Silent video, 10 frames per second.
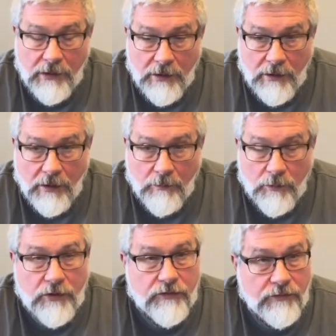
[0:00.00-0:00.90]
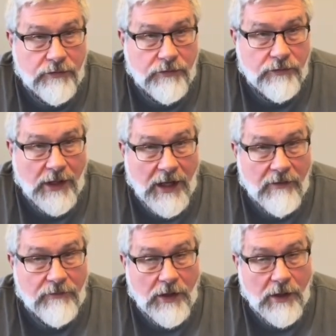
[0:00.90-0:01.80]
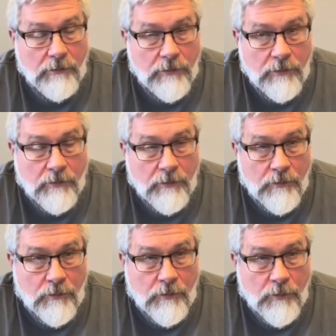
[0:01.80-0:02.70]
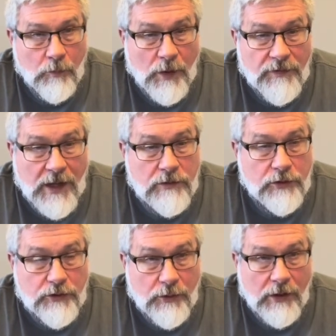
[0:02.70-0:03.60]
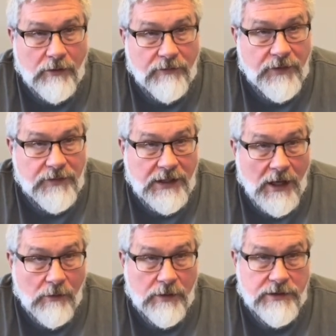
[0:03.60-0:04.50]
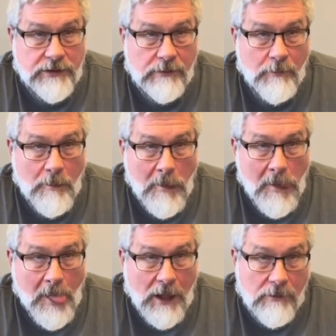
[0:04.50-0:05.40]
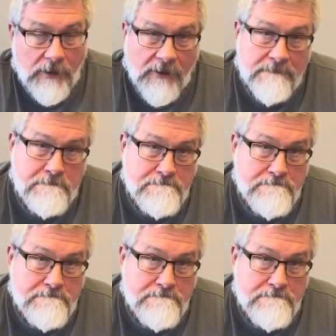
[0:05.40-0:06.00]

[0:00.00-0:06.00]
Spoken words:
1,250 calories in them, okay?